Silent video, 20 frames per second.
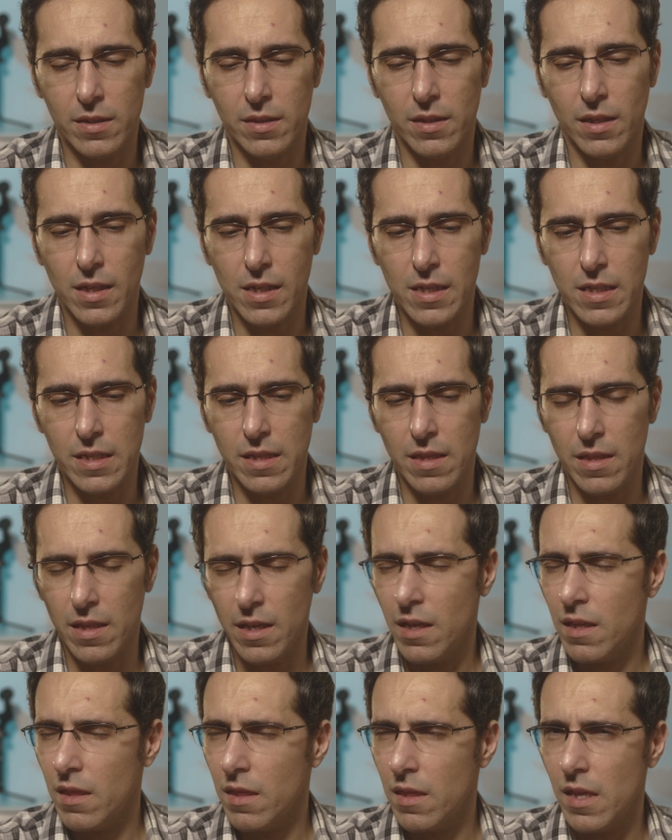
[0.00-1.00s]
I
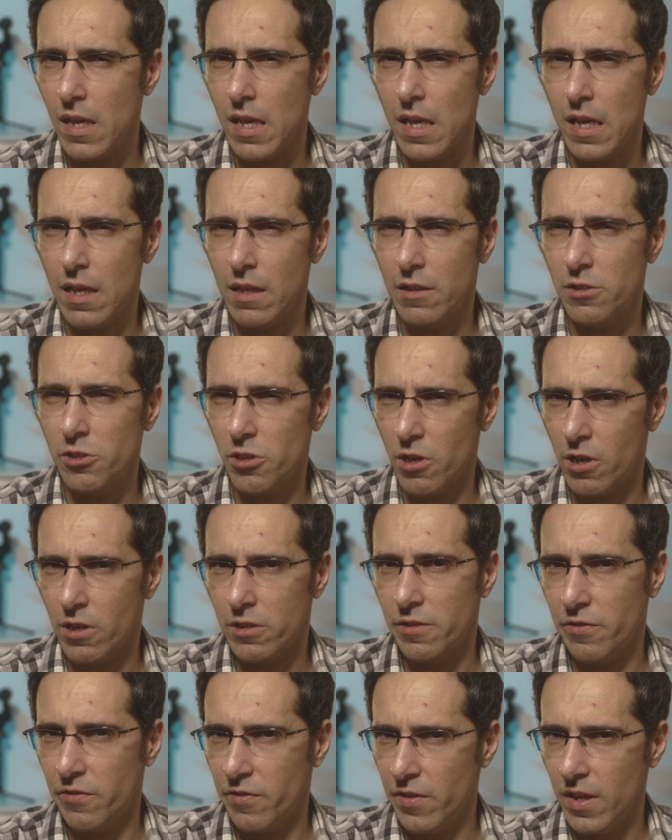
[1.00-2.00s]
think they
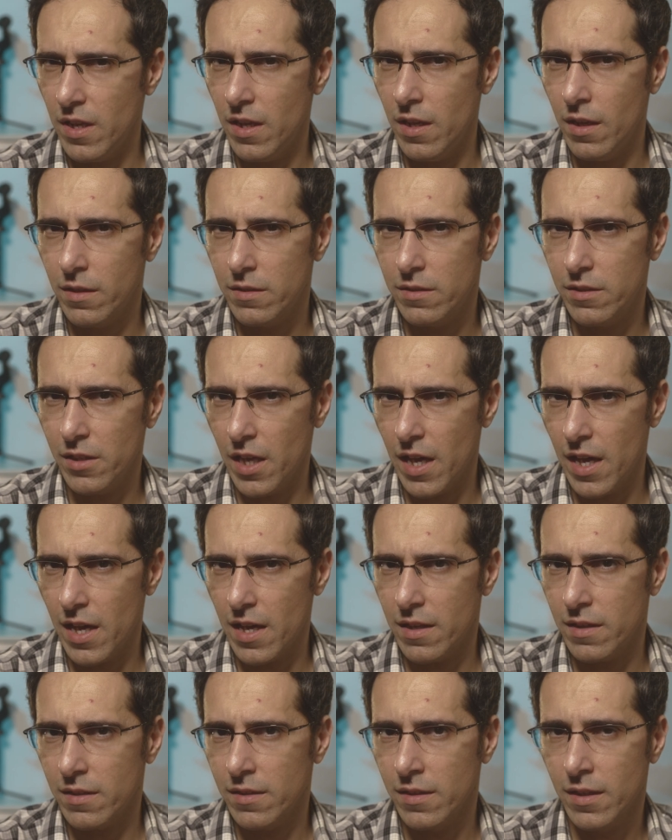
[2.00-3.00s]
charge a fee to
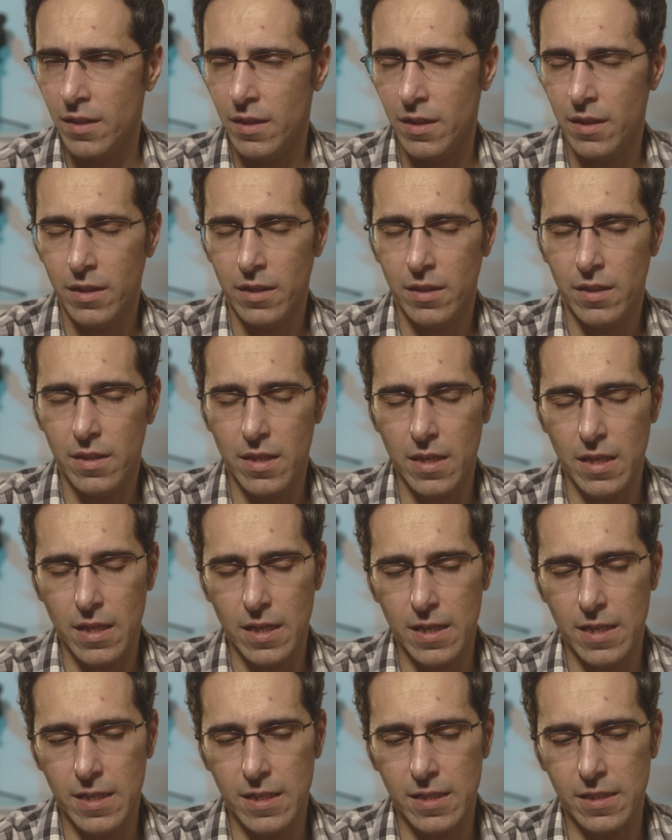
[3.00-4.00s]
get
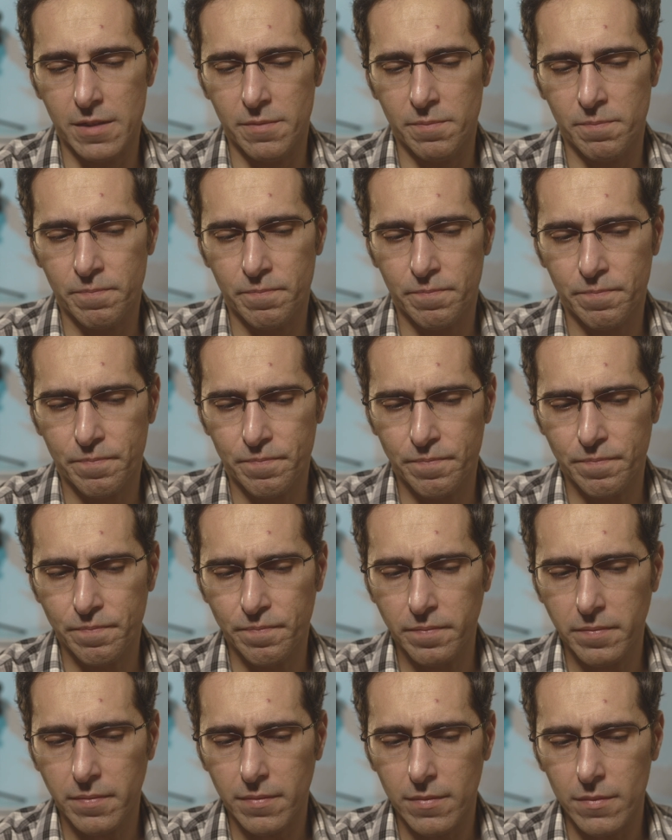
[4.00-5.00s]
the
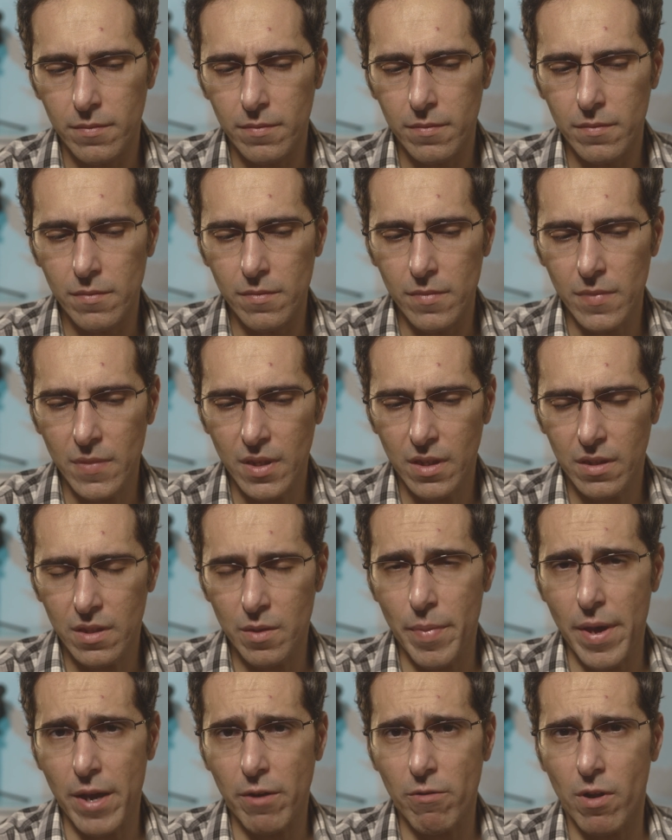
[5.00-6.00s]

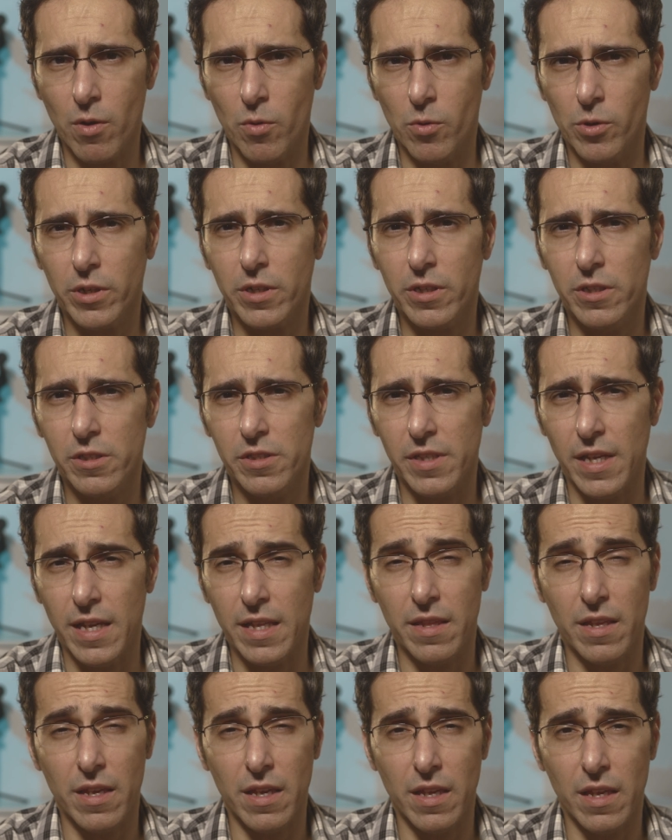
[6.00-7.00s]
background workers,
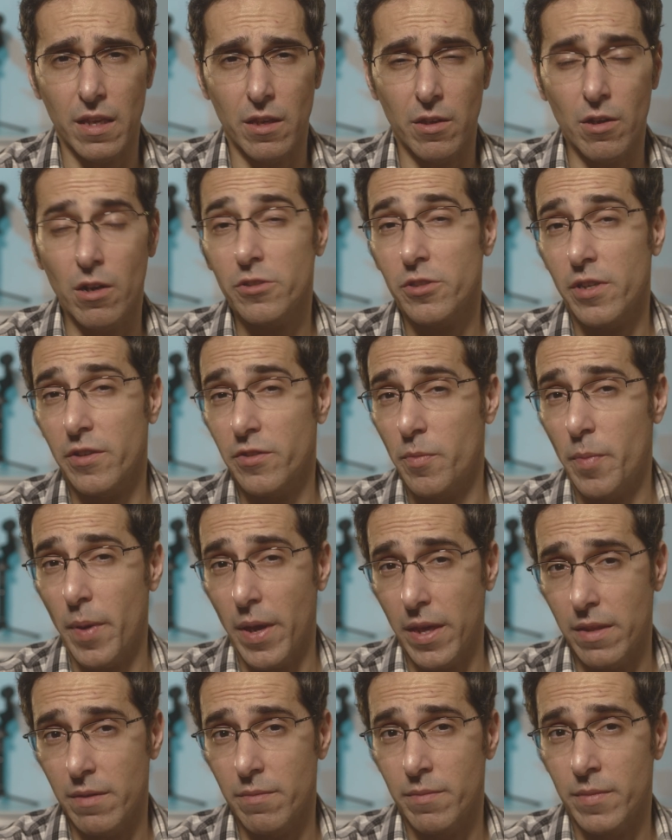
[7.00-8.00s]
and you also have to
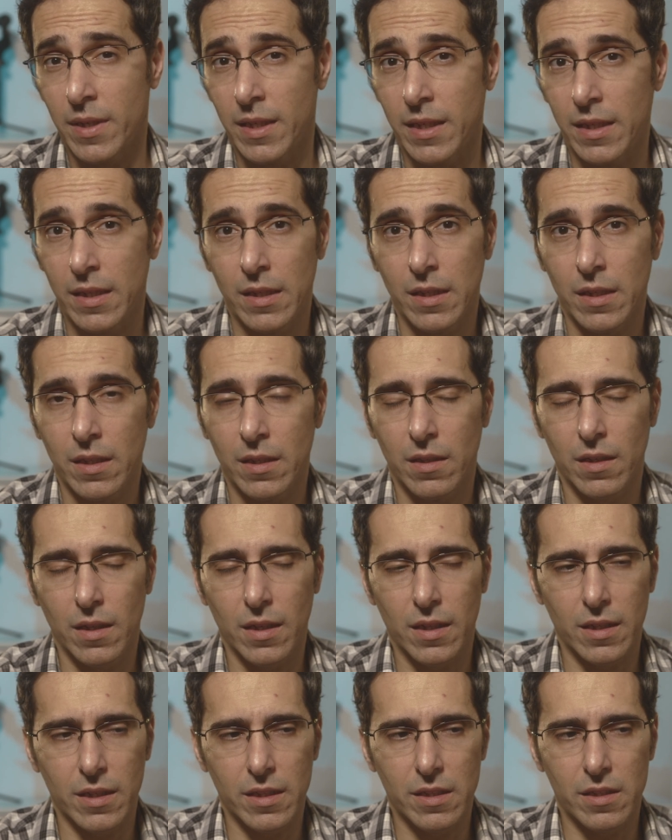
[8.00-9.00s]
pay them.
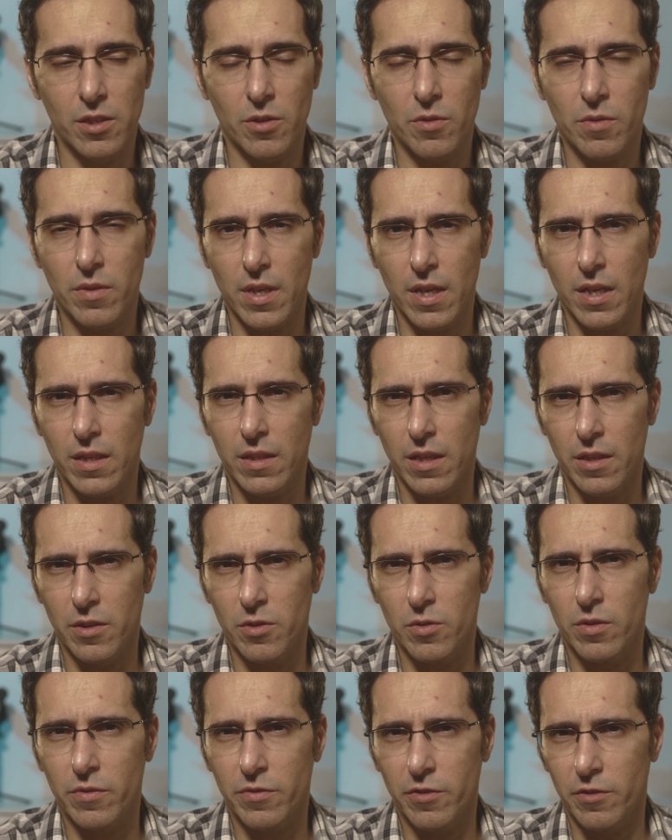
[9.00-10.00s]
I don't think they
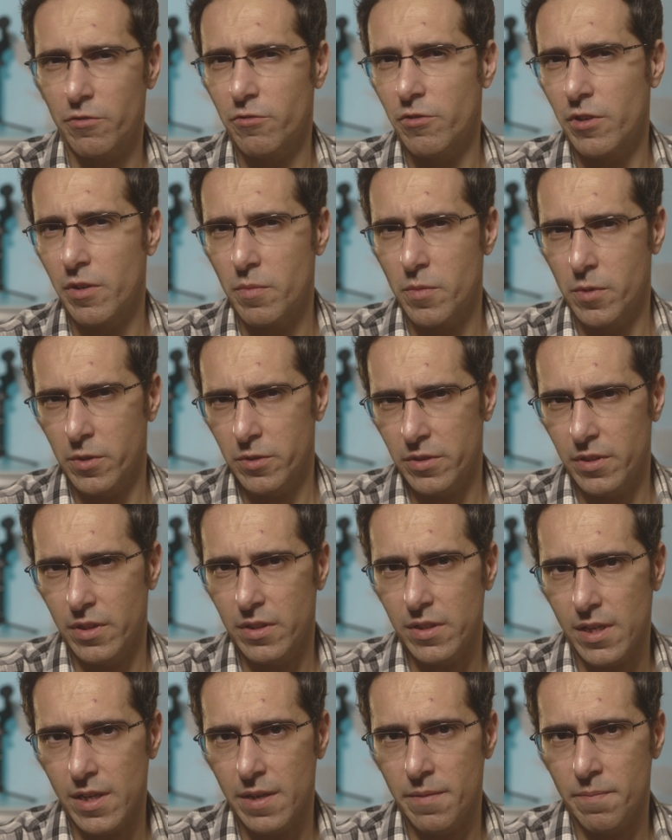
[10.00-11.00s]
do it for free most of
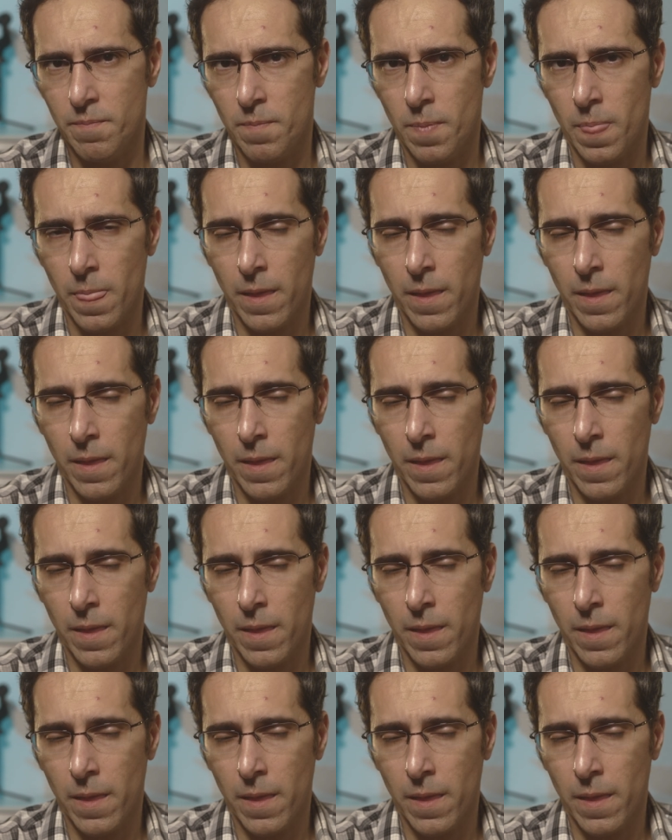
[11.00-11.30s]
the time.